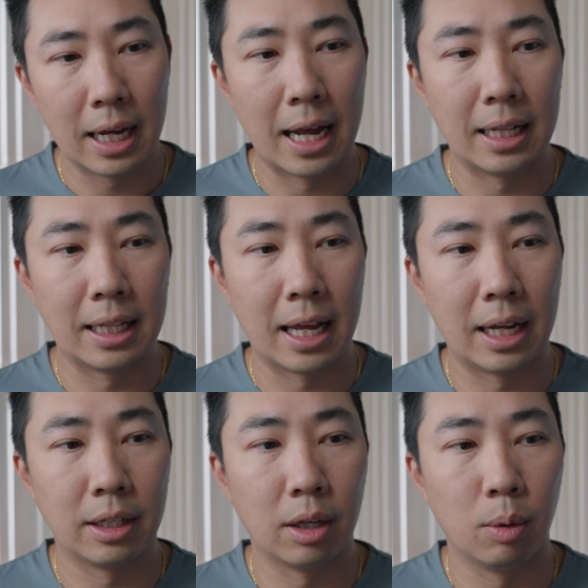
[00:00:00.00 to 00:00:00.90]
And
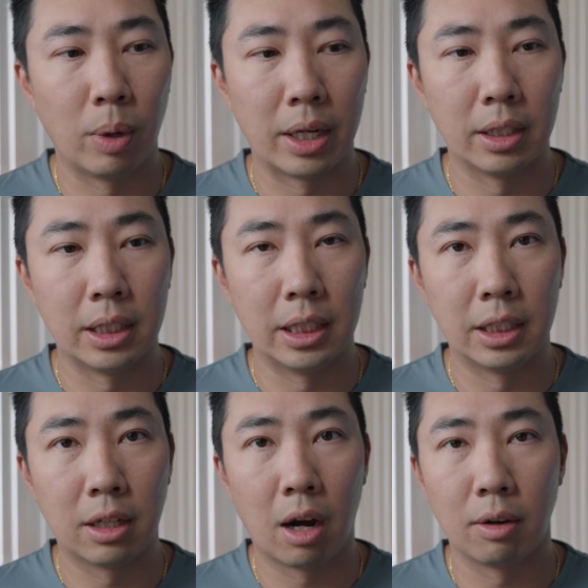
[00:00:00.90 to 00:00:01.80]
then when the
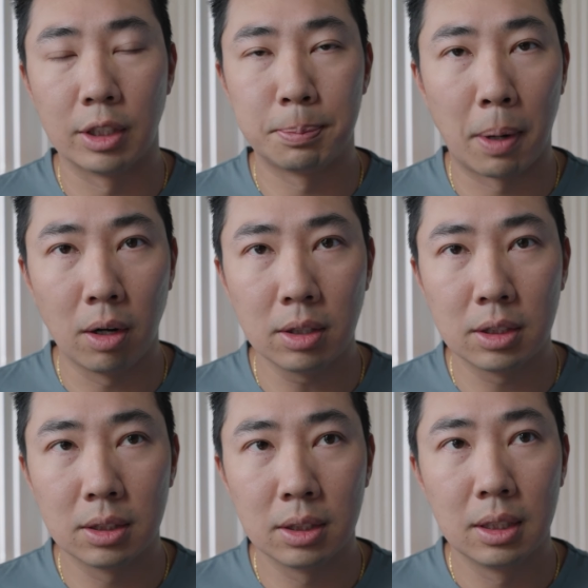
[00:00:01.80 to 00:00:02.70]
car is parked,